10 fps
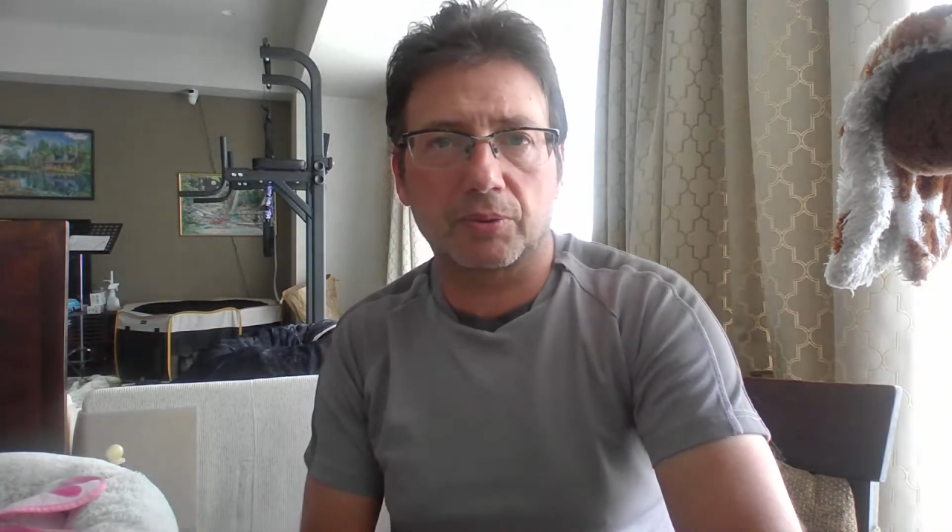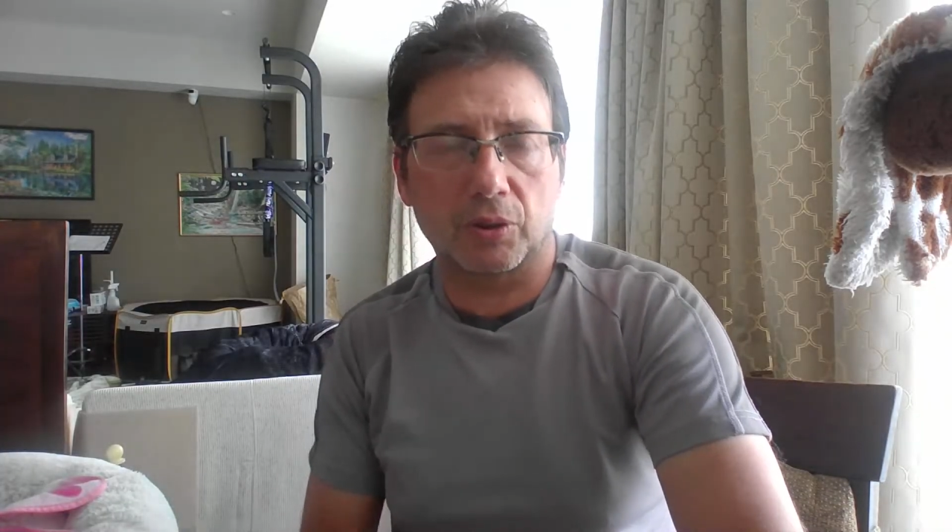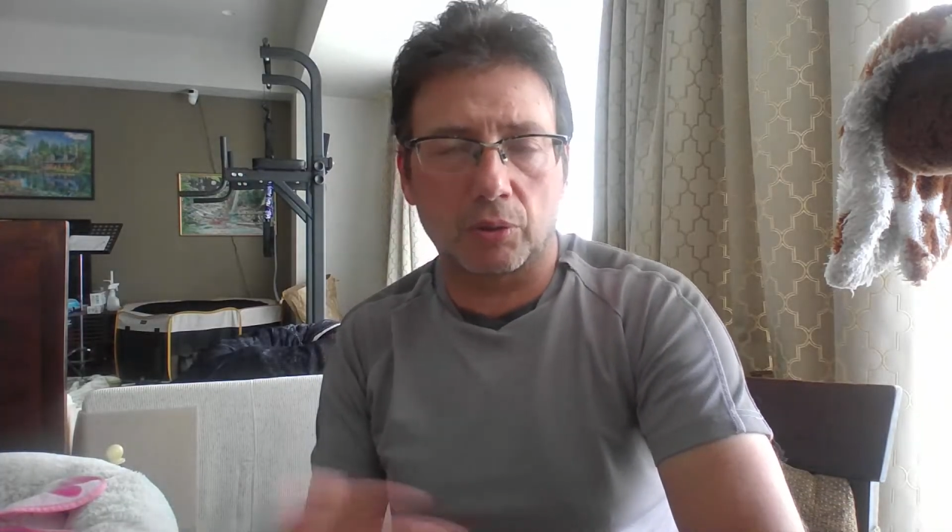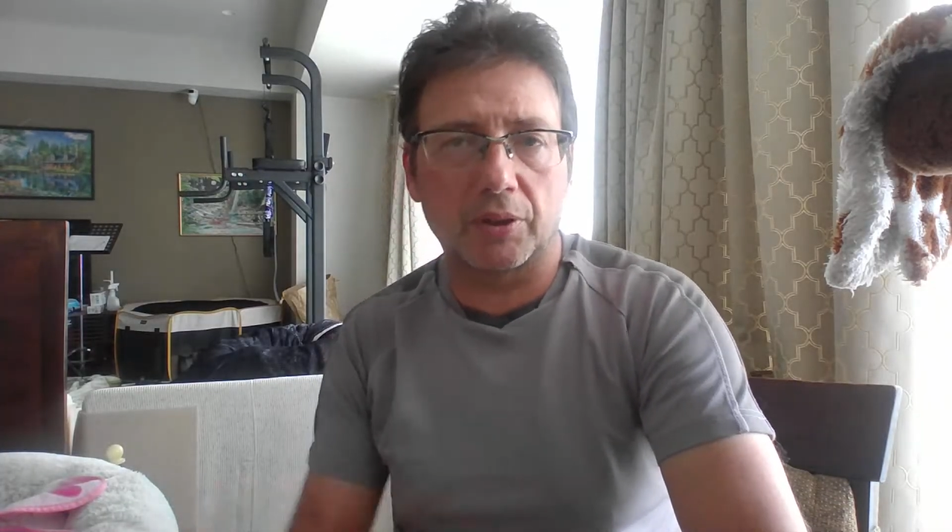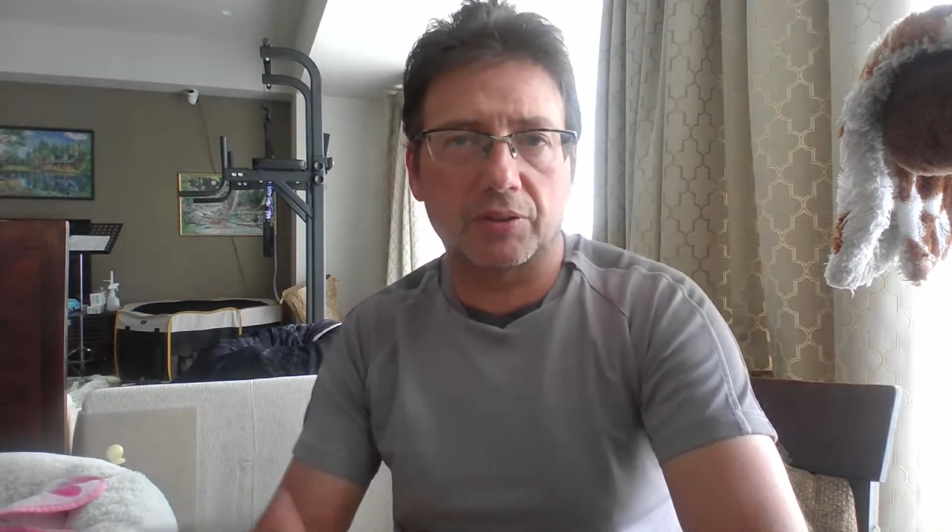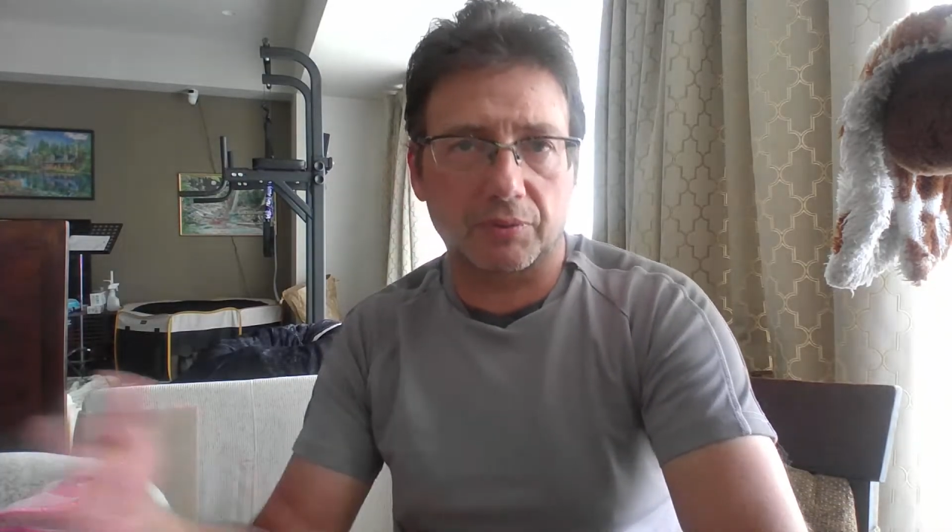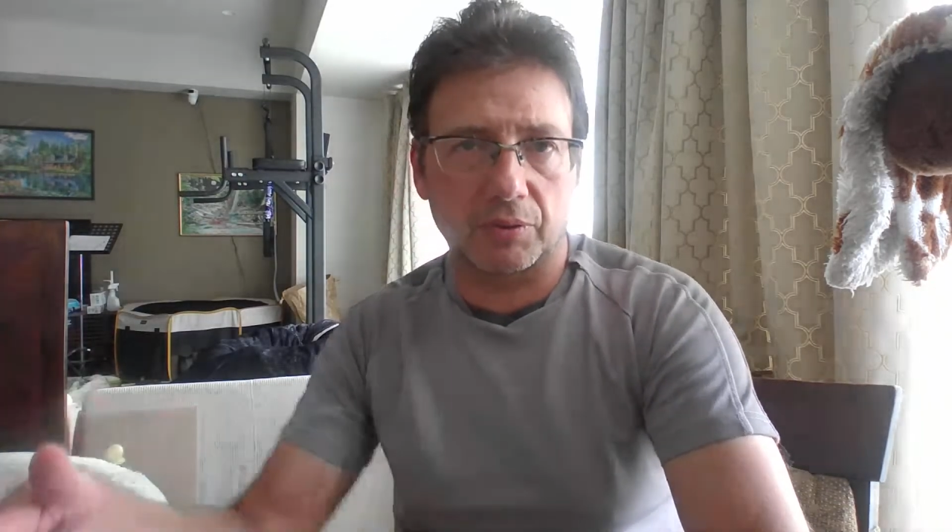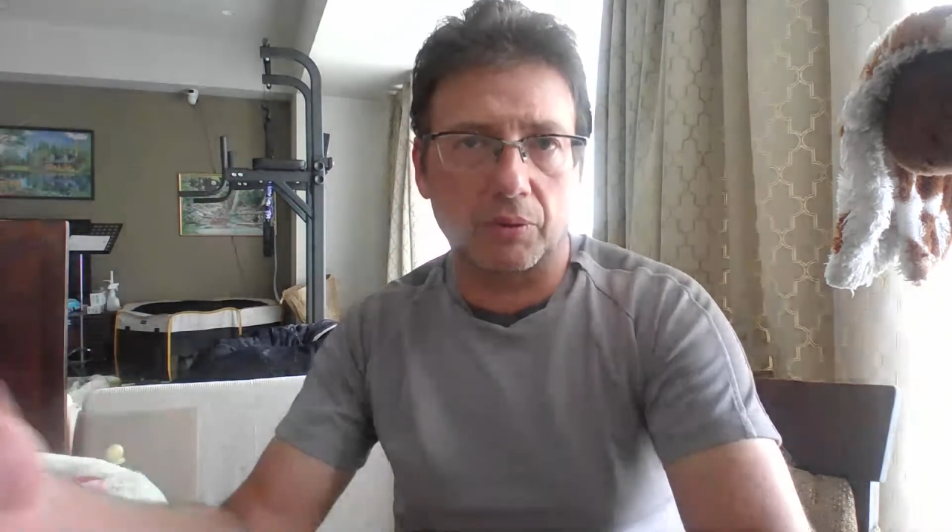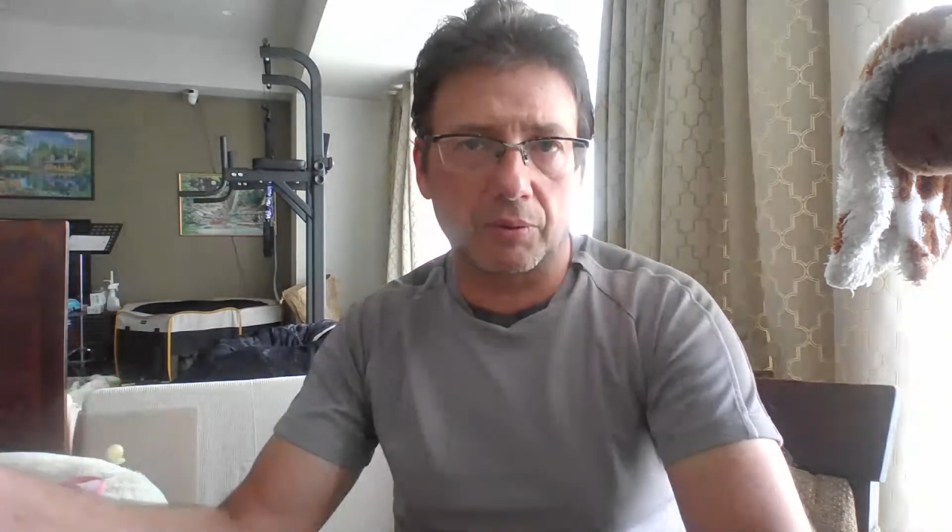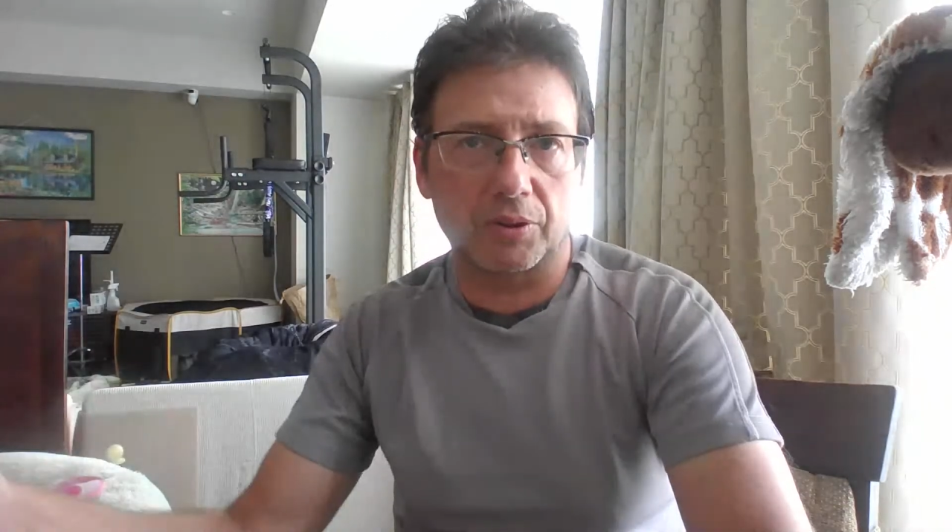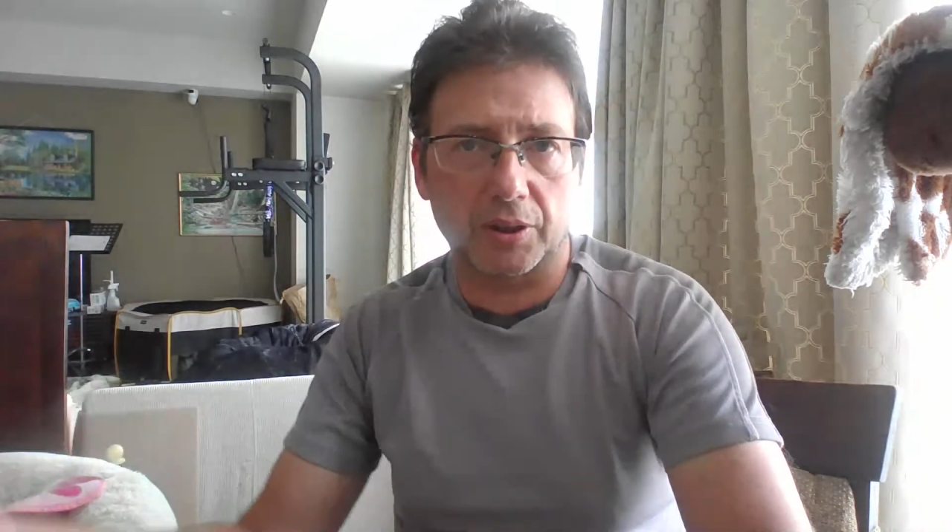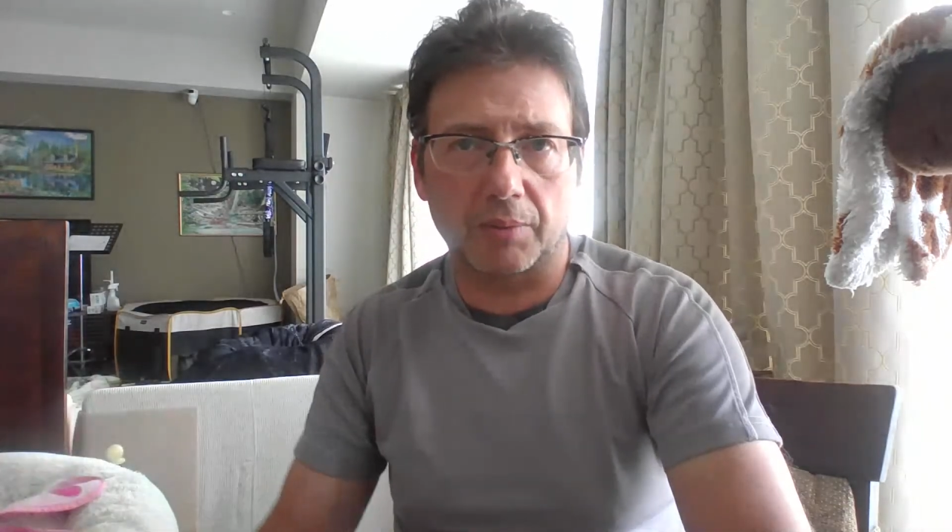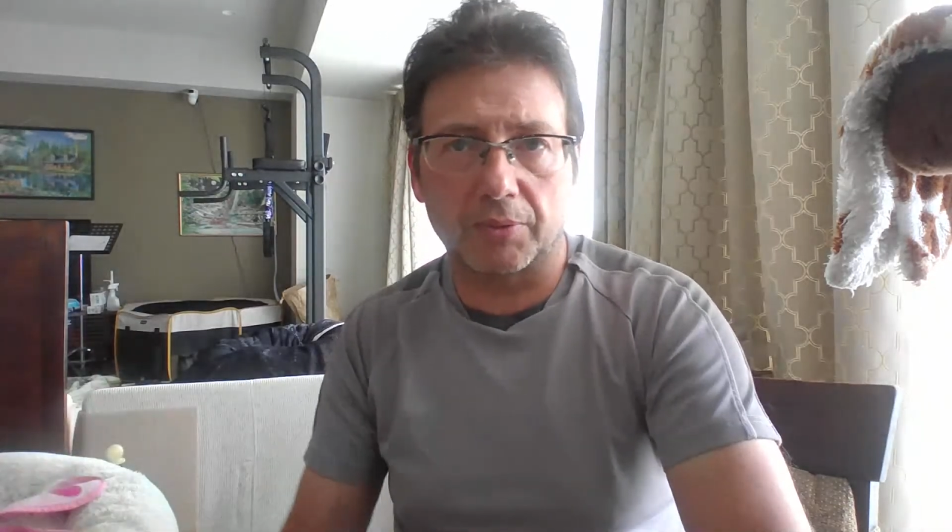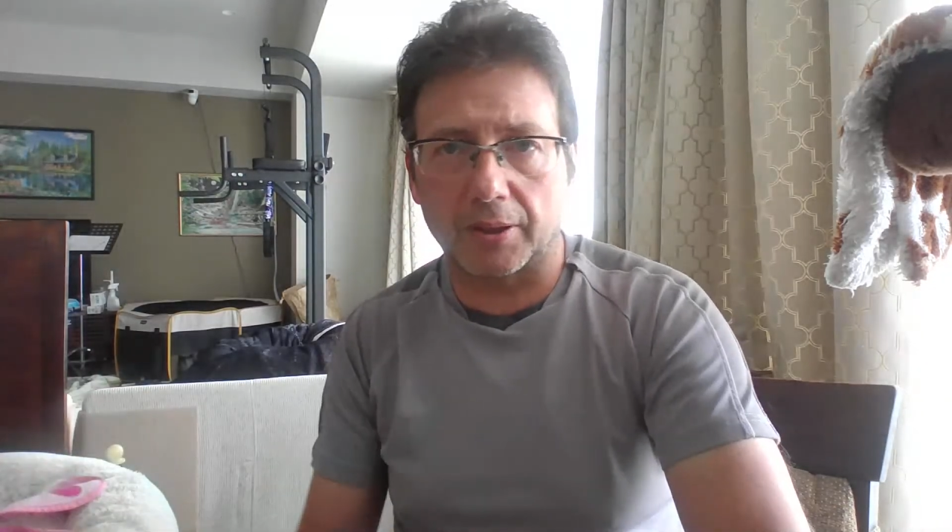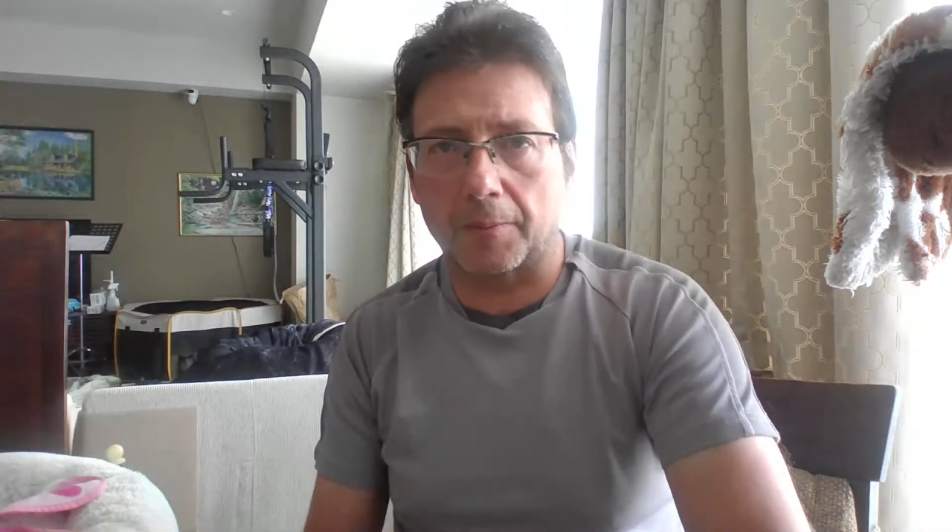You always earn the
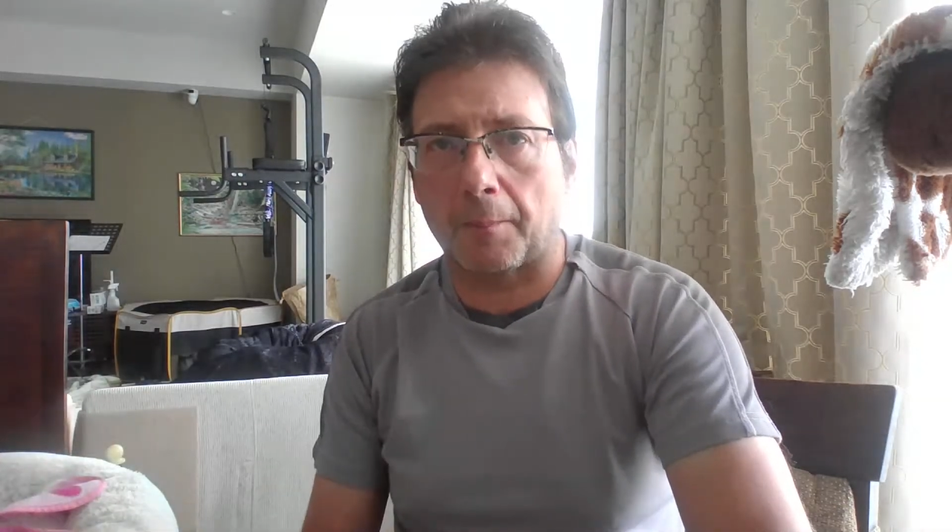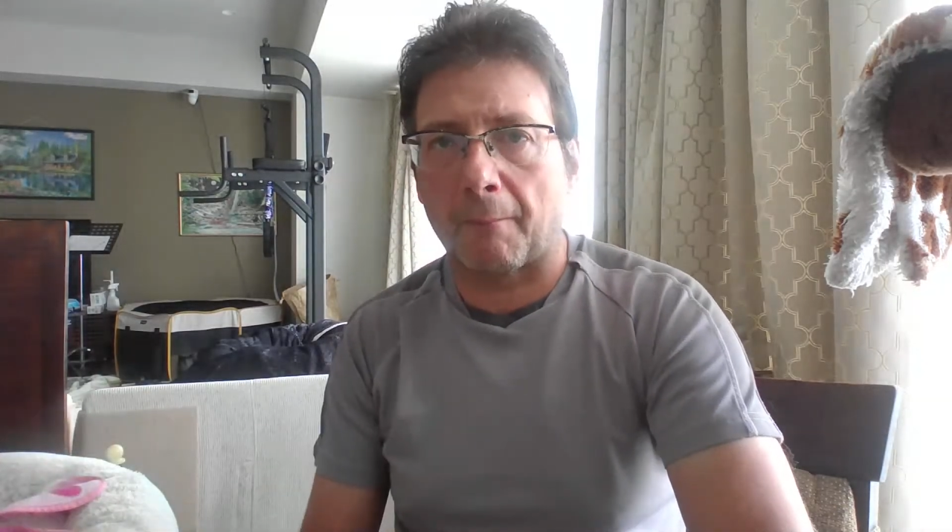same thing.